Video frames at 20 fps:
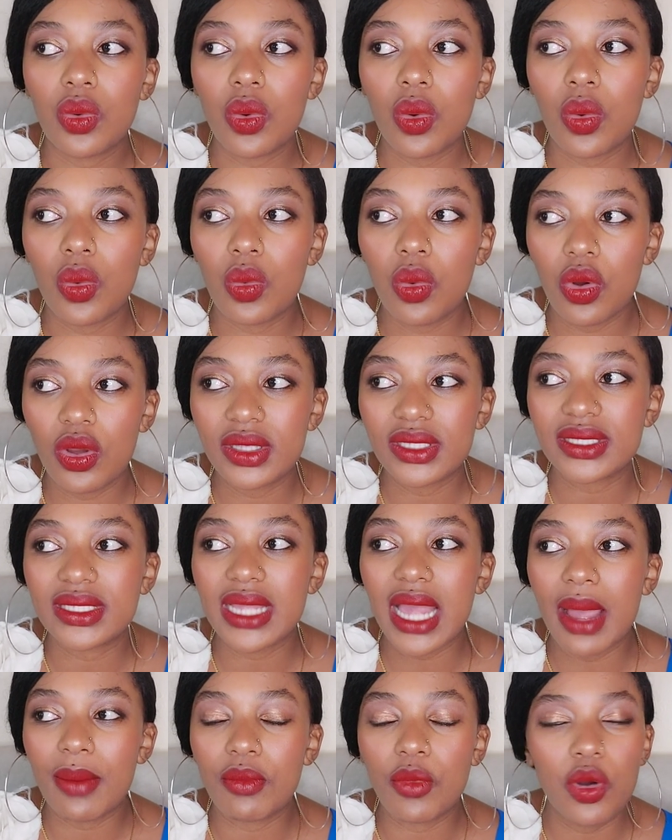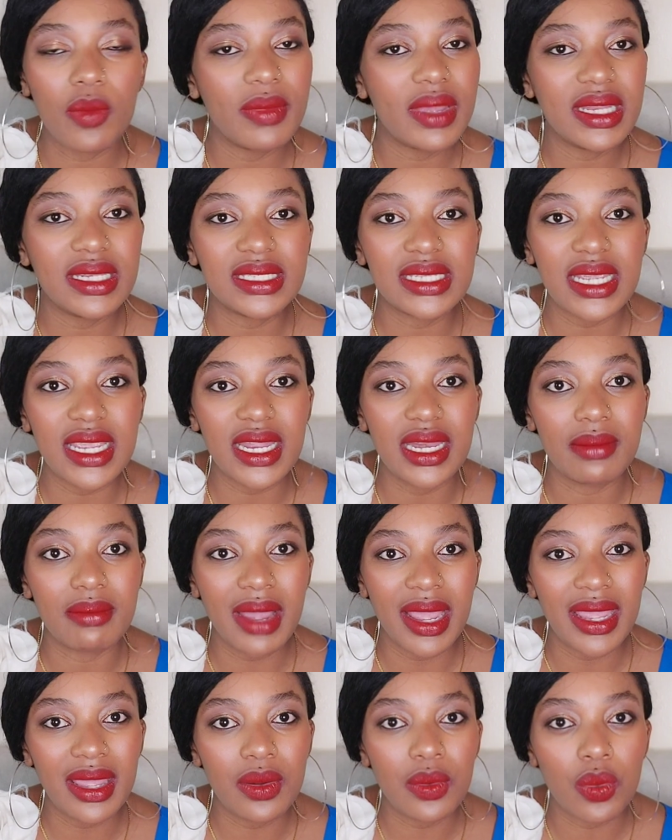was a moment in
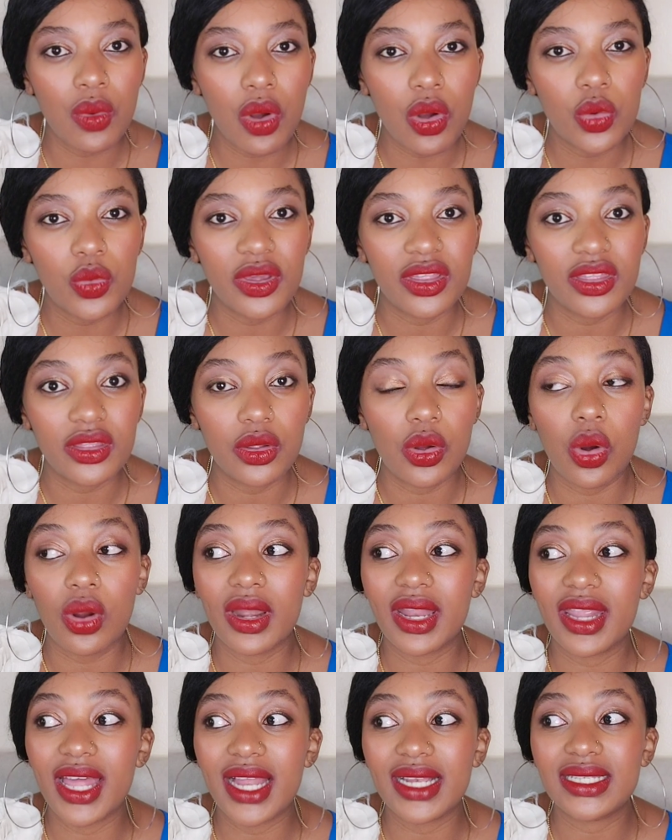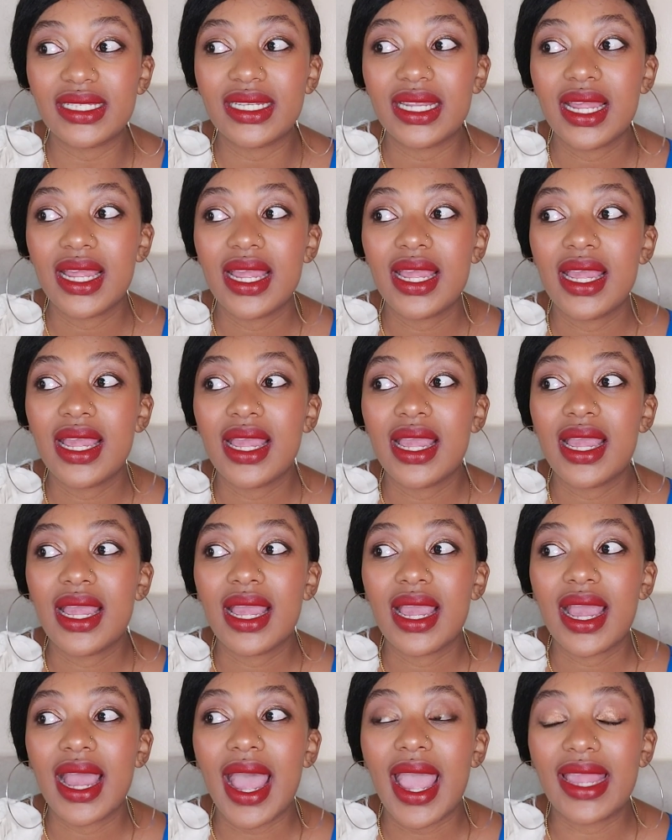my walk with God that
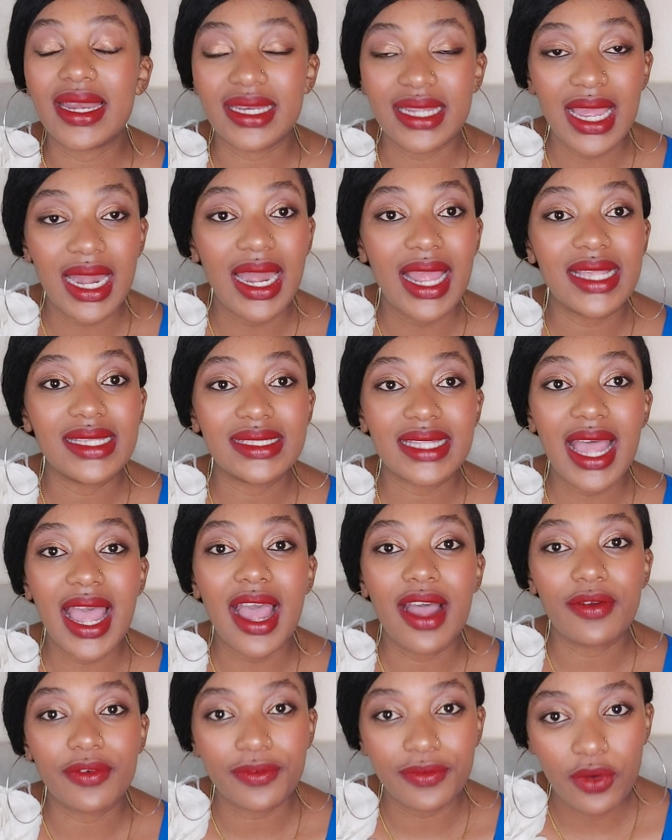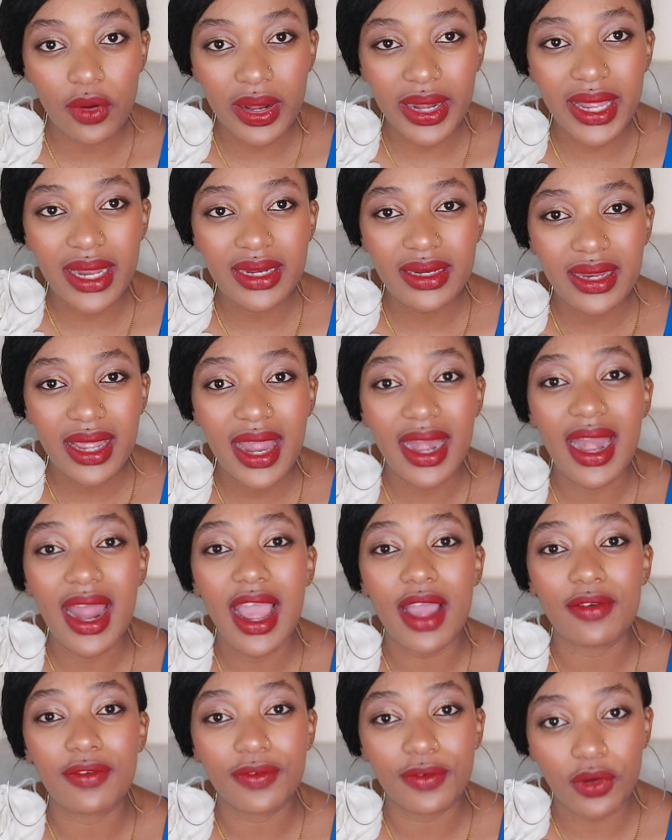I realized I have fallen and I
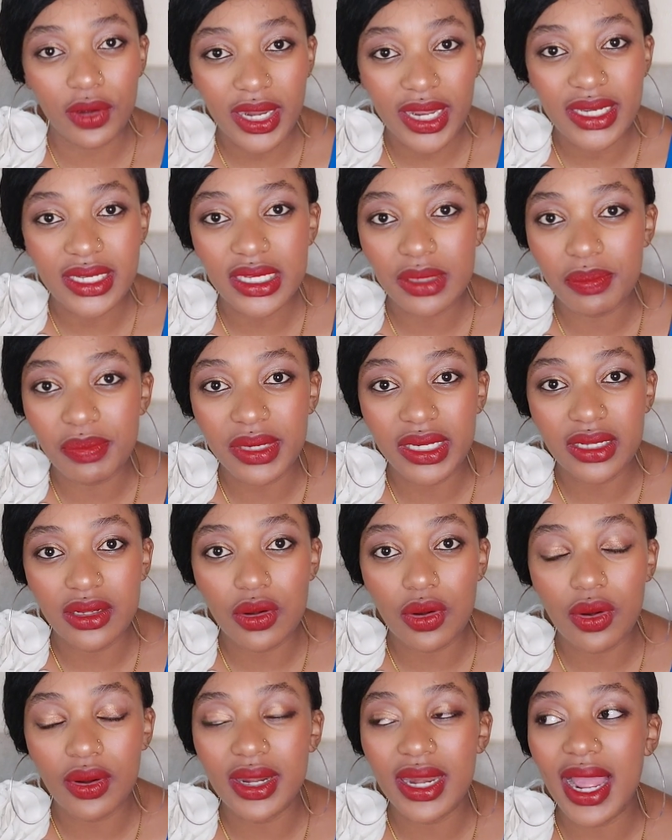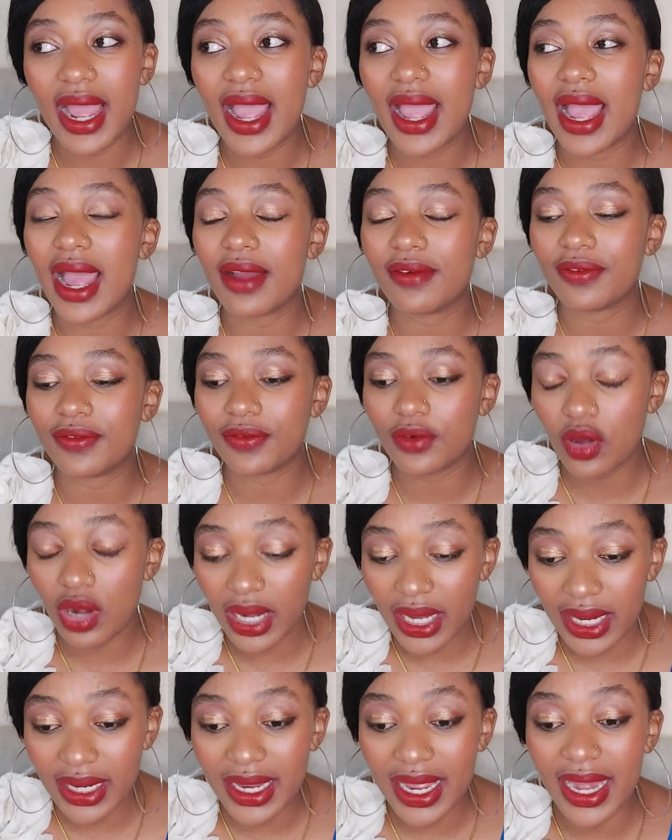have fallen deeply, God. I have
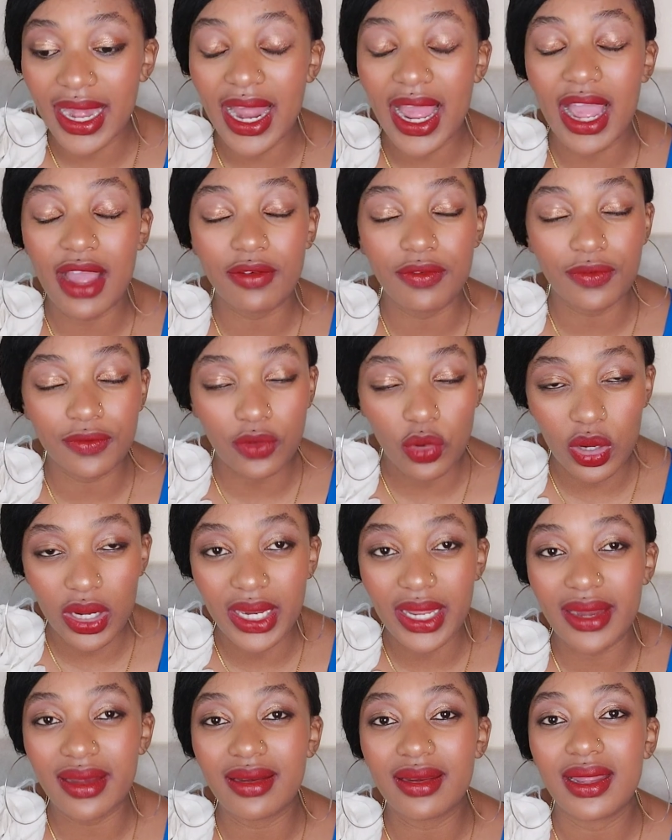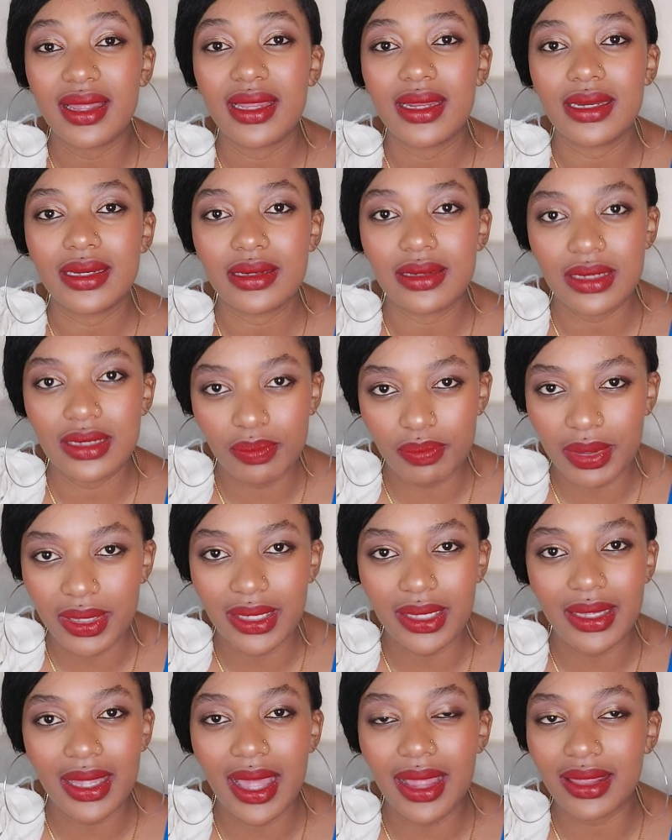fallen and I have fallen
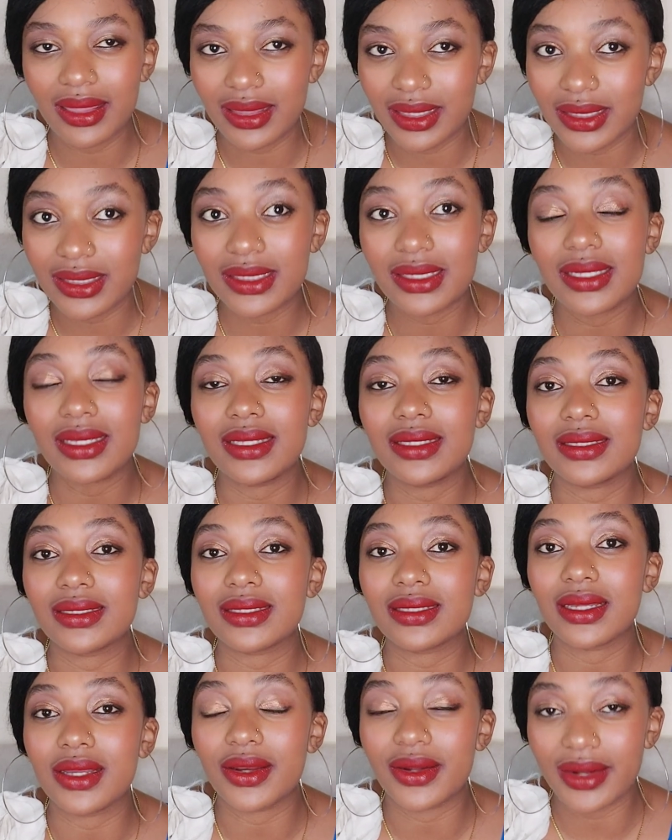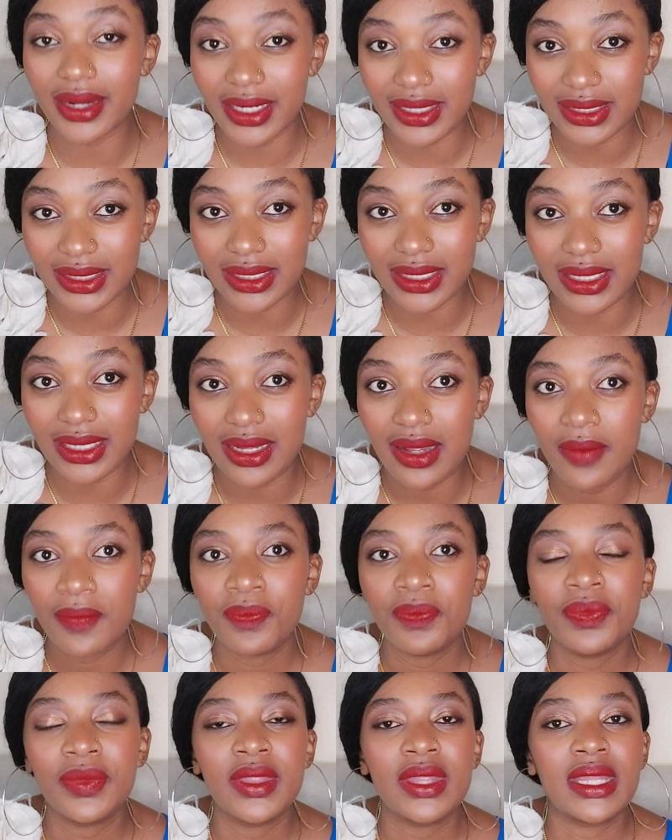deeply. And this is crazy.
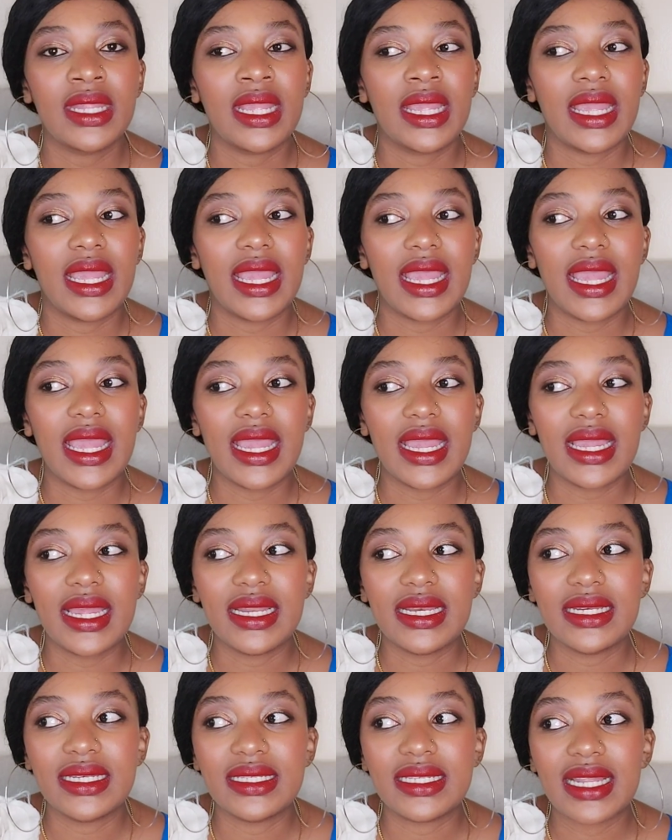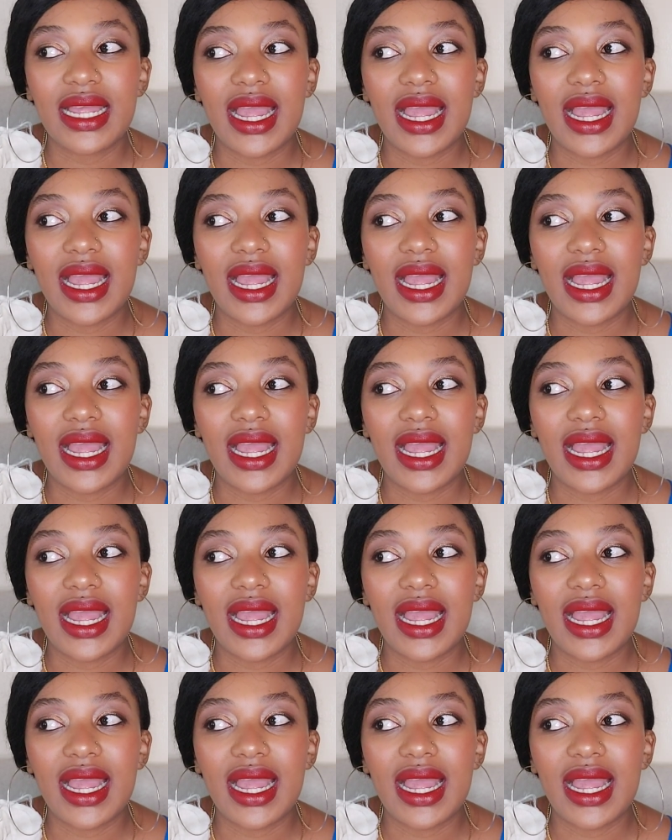And